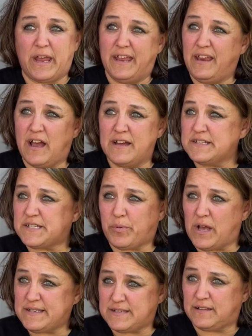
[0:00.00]
any kind of
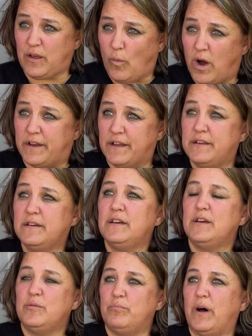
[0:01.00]
supplies that they wanted,
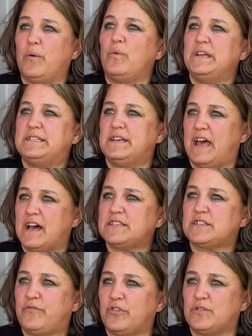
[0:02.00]
but we did ask
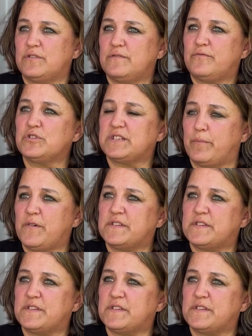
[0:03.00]
for some of the